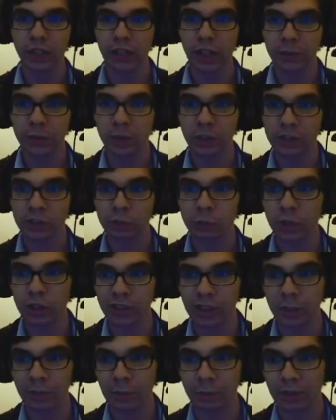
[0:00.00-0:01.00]
that's because this
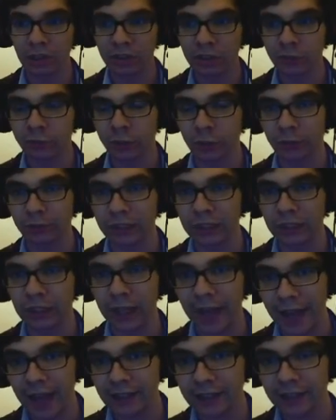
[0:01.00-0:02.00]
was copy pasted from the
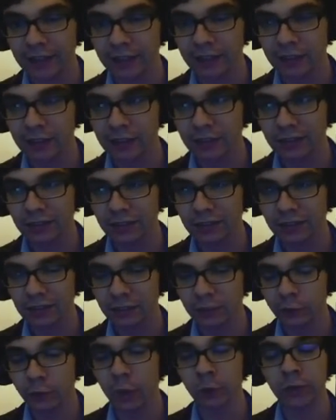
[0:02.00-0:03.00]
last
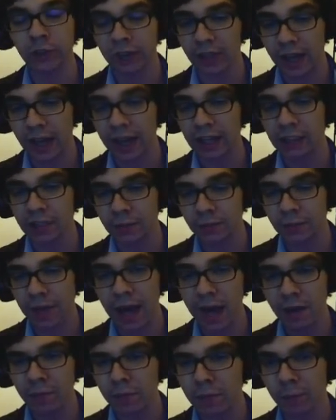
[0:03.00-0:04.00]

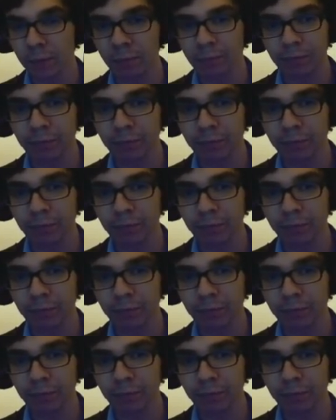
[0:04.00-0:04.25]
map.